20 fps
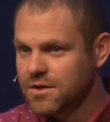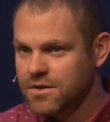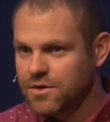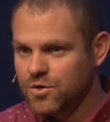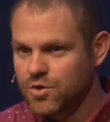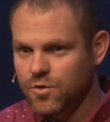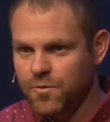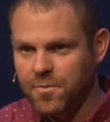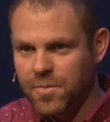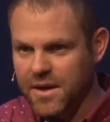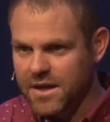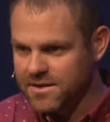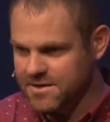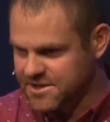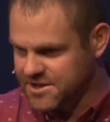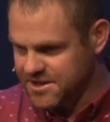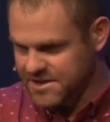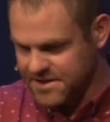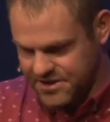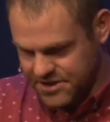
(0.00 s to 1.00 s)
You've been
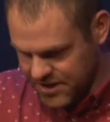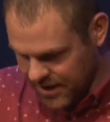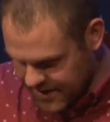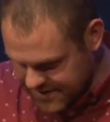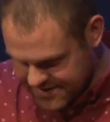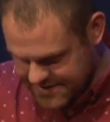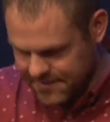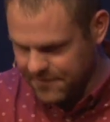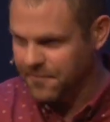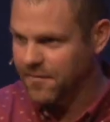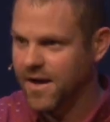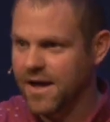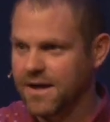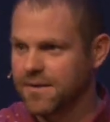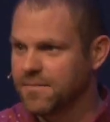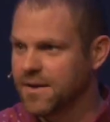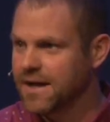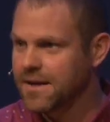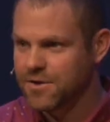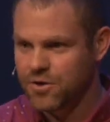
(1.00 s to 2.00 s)
justified,
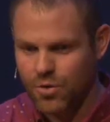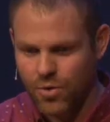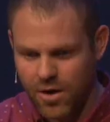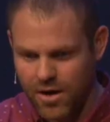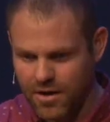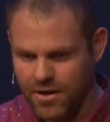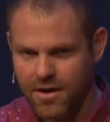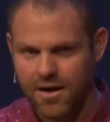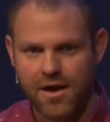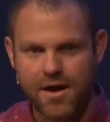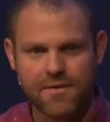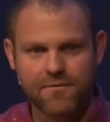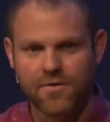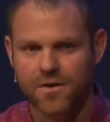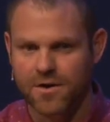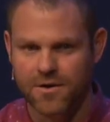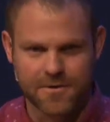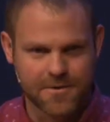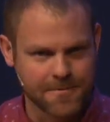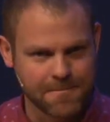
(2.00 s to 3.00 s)
man. You are
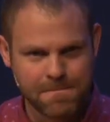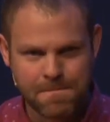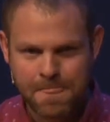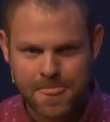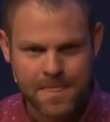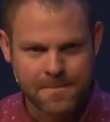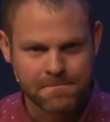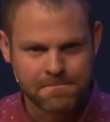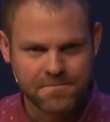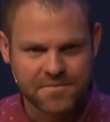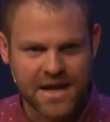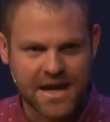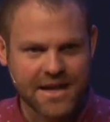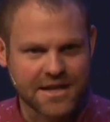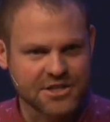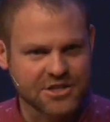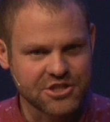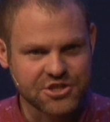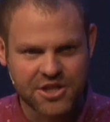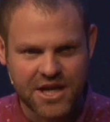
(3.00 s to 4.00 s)
covered. That
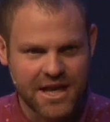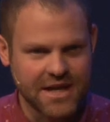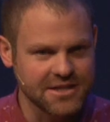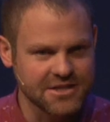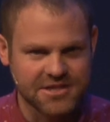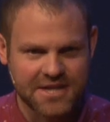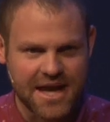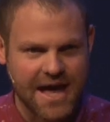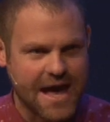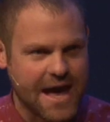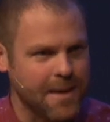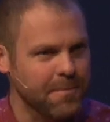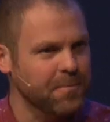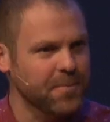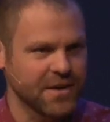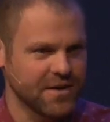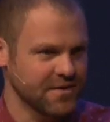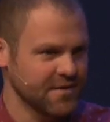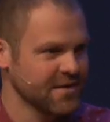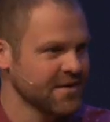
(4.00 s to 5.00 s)
exchange
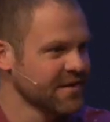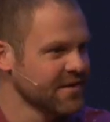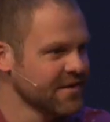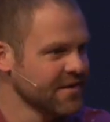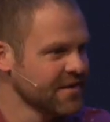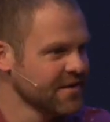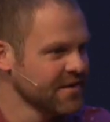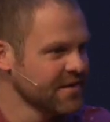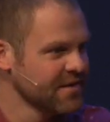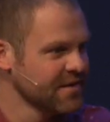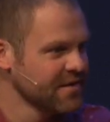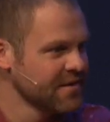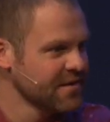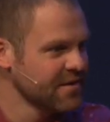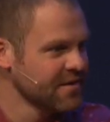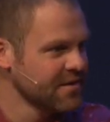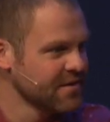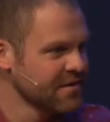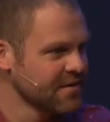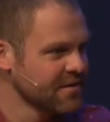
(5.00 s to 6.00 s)
happened.
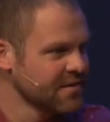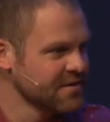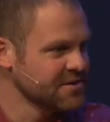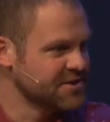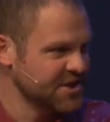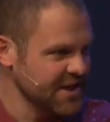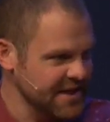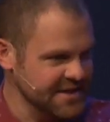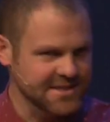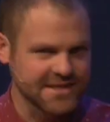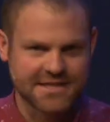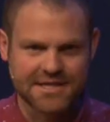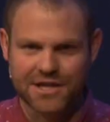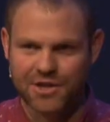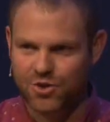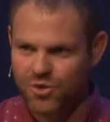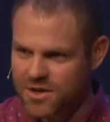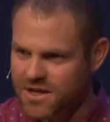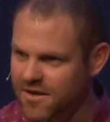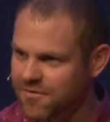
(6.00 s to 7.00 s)
Jesus said,
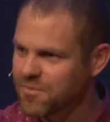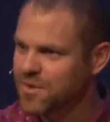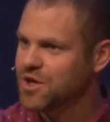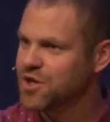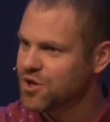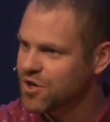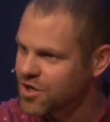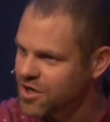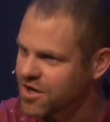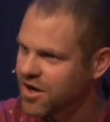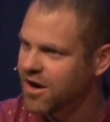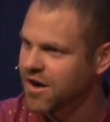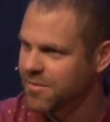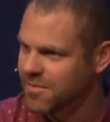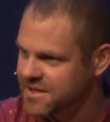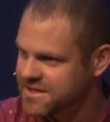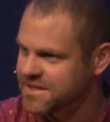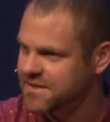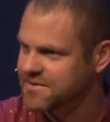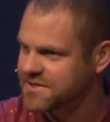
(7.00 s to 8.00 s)
You give me your
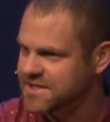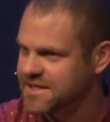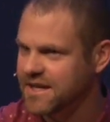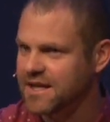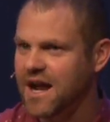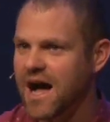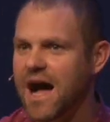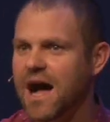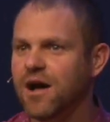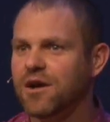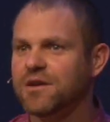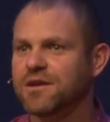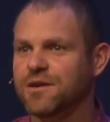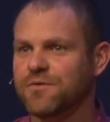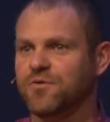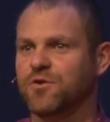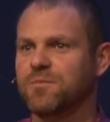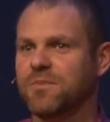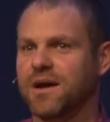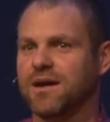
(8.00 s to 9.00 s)
garments of sin, I'll
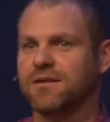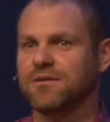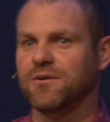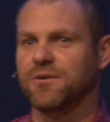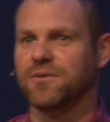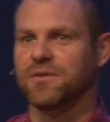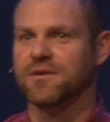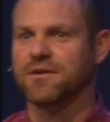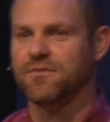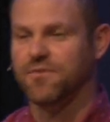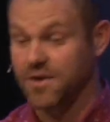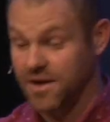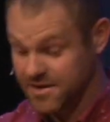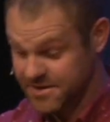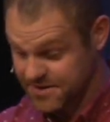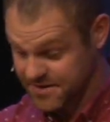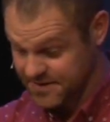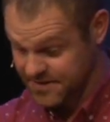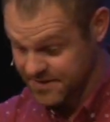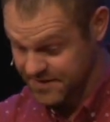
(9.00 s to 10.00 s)
give you my clothing of
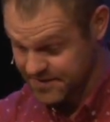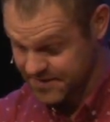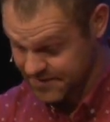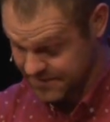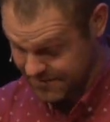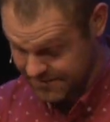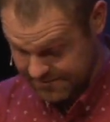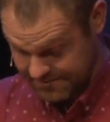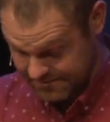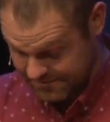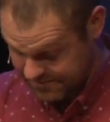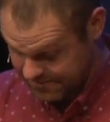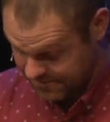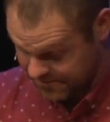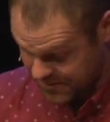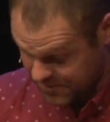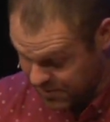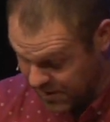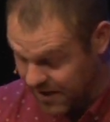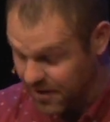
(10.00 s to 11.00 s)
righteousness.
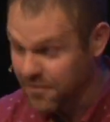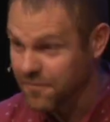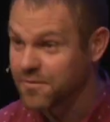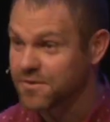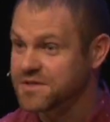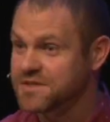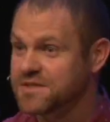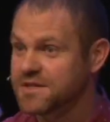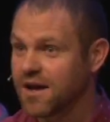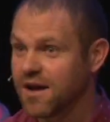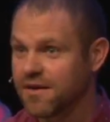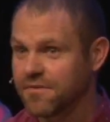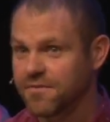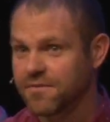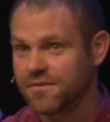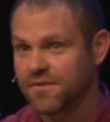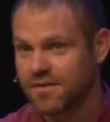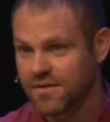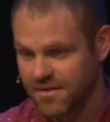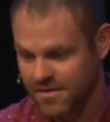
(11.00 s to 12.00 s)
It's powerful stuff
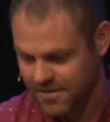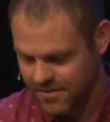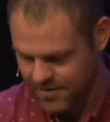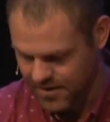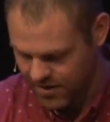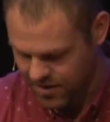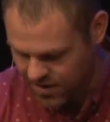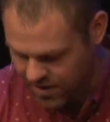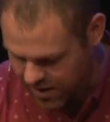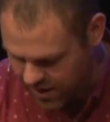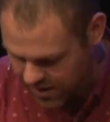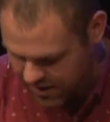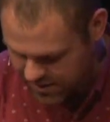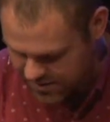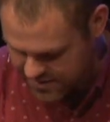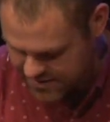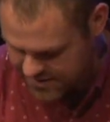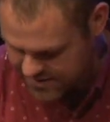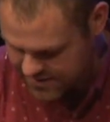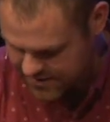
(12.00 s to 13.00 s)
that
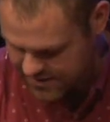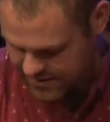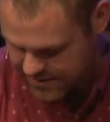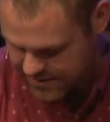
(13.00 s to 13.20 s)
guards